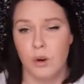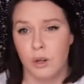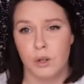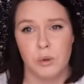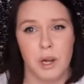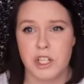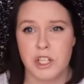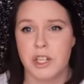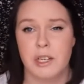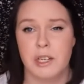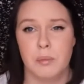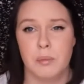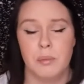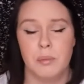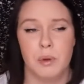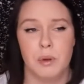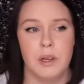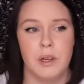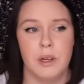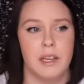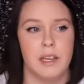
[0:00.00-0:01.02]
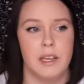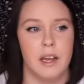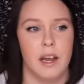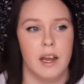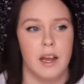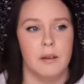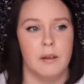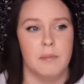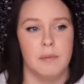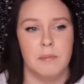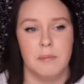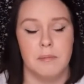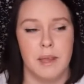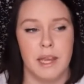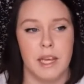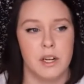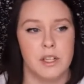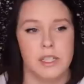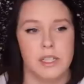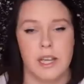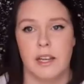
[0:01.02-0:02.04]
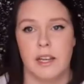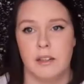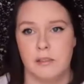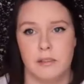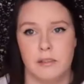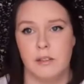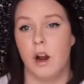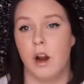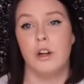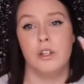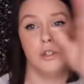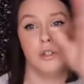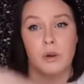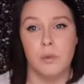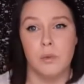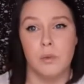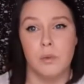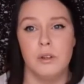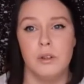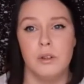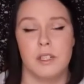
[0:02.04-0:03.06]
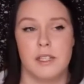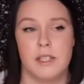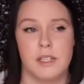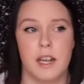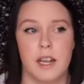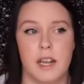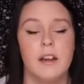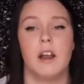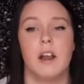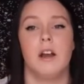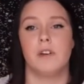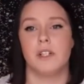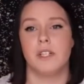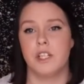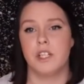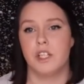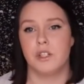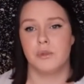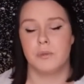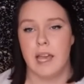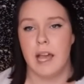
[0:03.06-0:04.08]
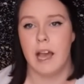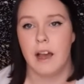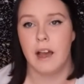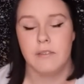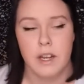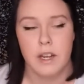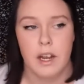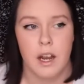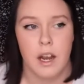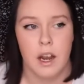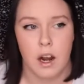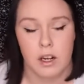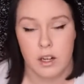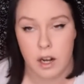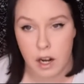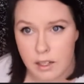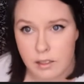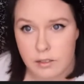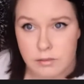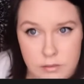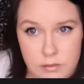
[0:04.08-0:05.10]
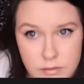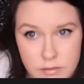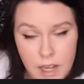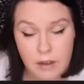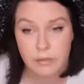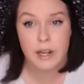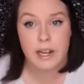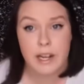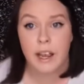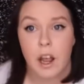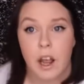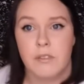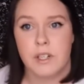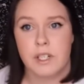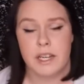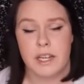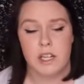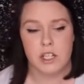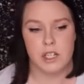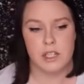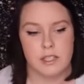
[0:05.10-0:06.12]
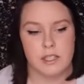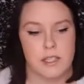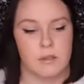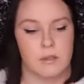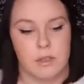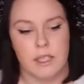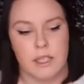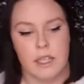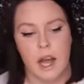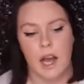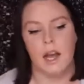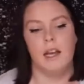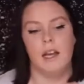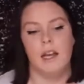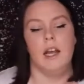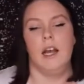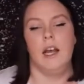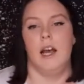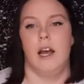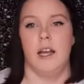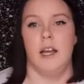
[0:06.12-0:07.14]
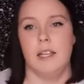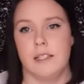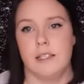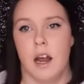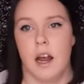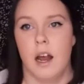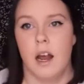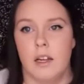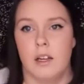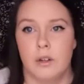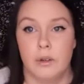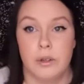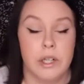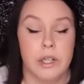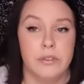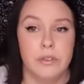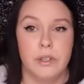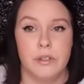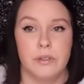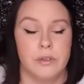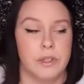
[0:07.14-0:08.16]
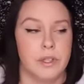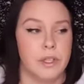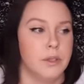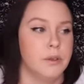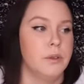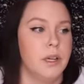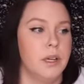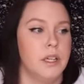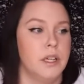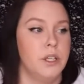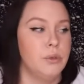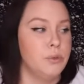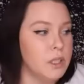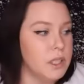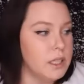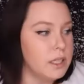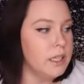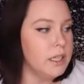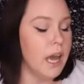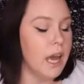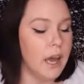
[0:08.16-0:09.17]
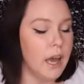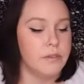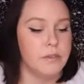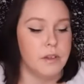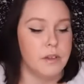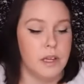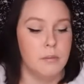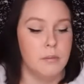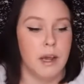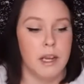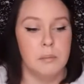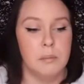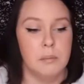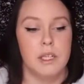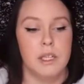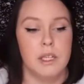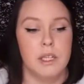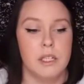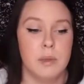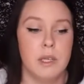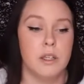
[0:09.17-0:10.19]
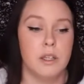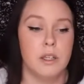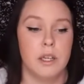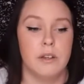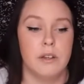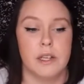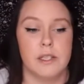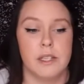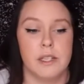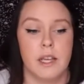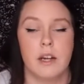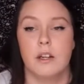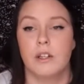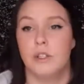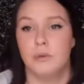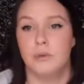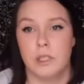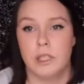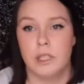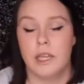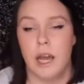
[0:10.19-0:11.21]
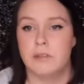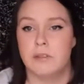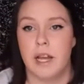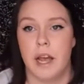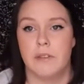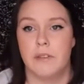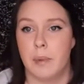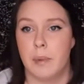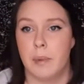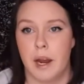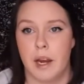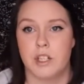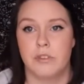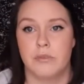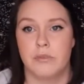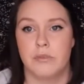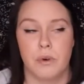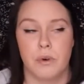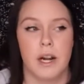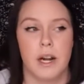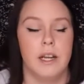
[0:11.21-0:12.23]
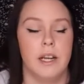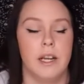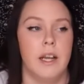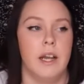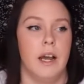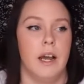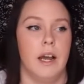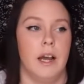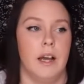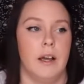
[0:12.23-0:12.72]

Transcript: or questioning people in manners that aren't normal, because the kind of conversations we have are not everyday conversations. They're really not. It's not a career field for you. You really have, in my opinion, to be a good investigator, you really have to have the passion for it.